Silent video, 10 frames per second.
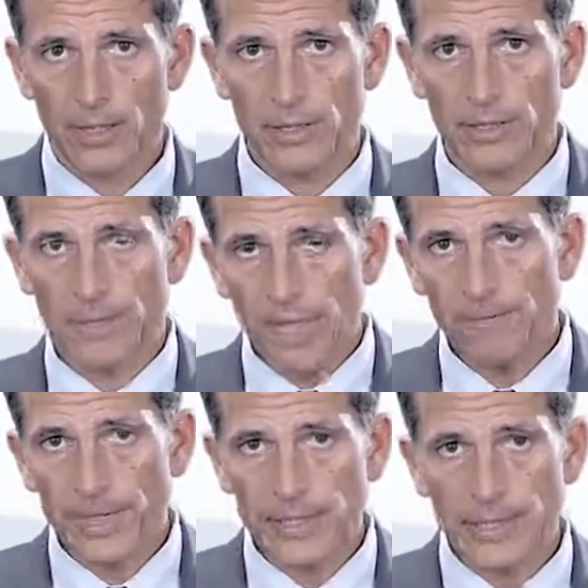The
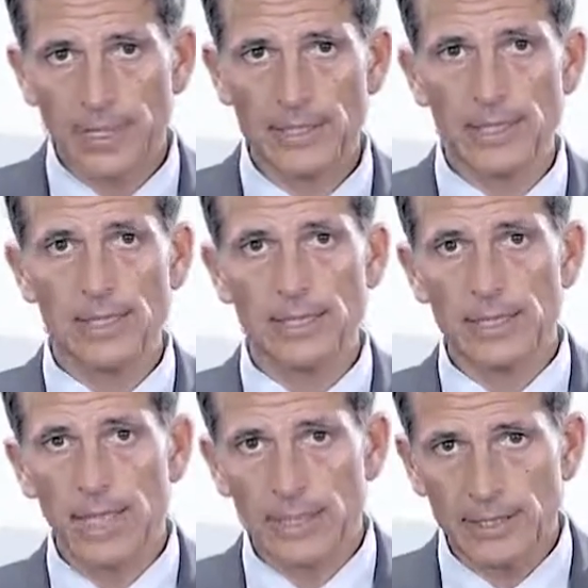safe asset is
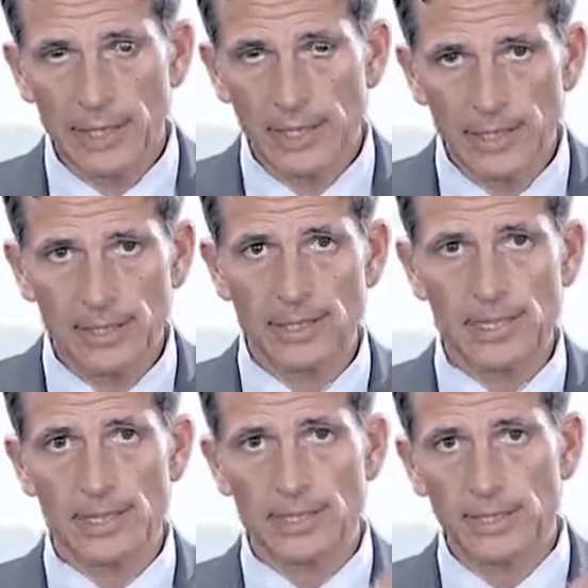the asset
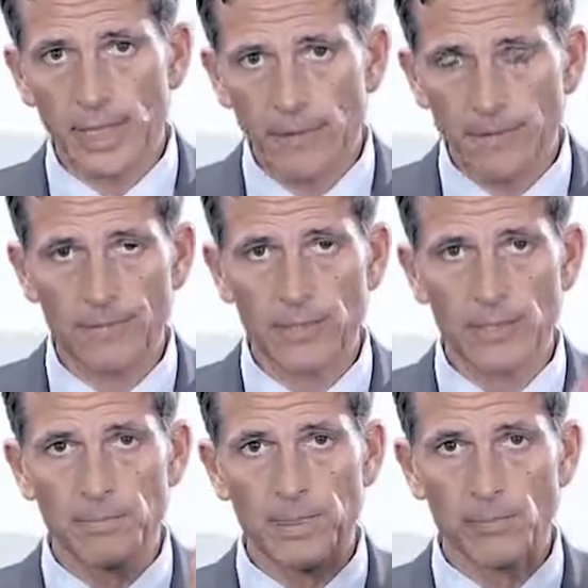that is safe with
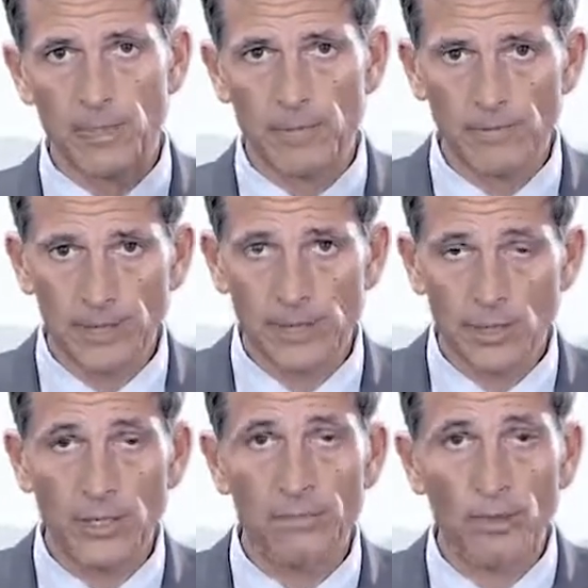respect to the
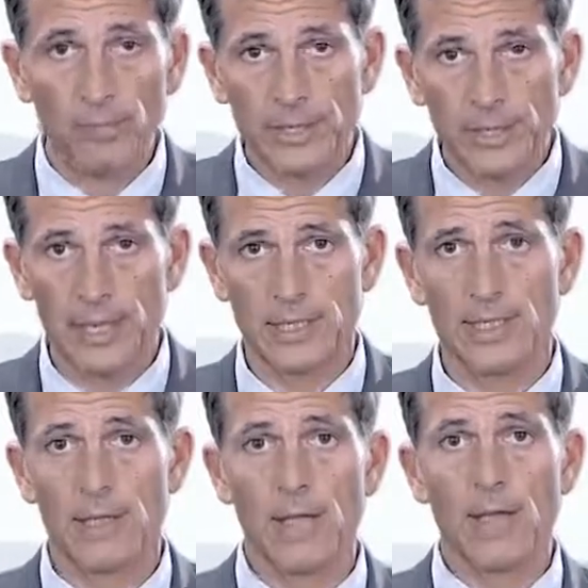investor and more
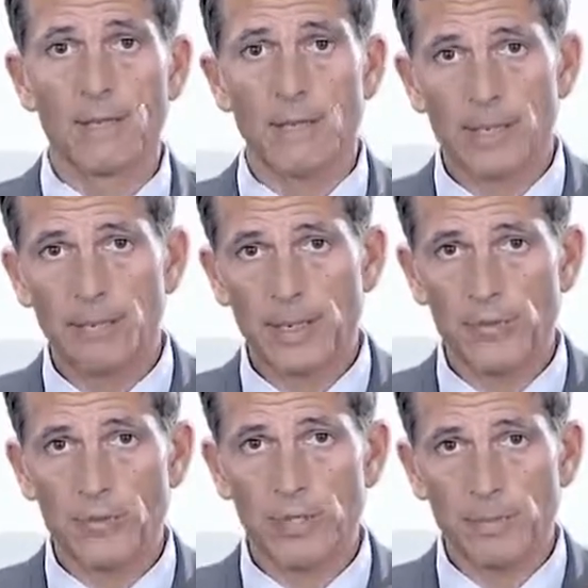precisely with respect
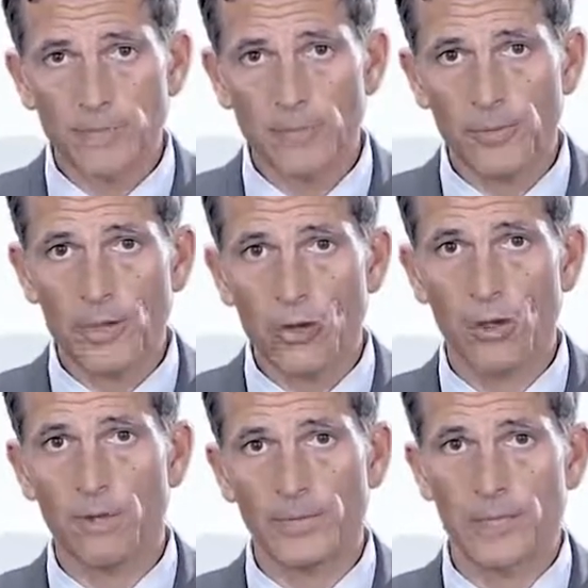to the specific
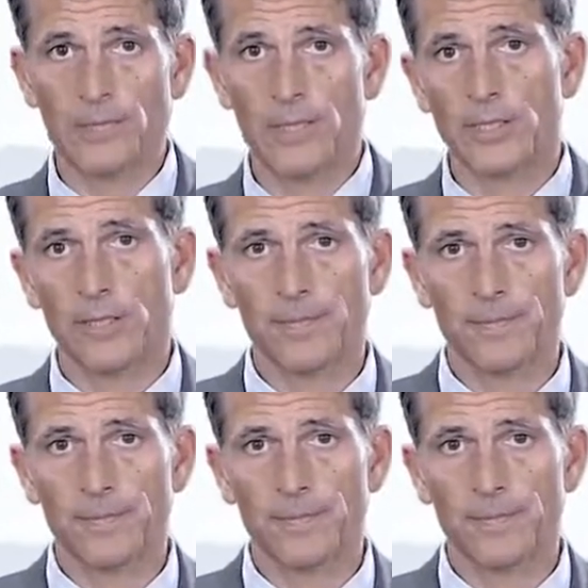goal of the investor.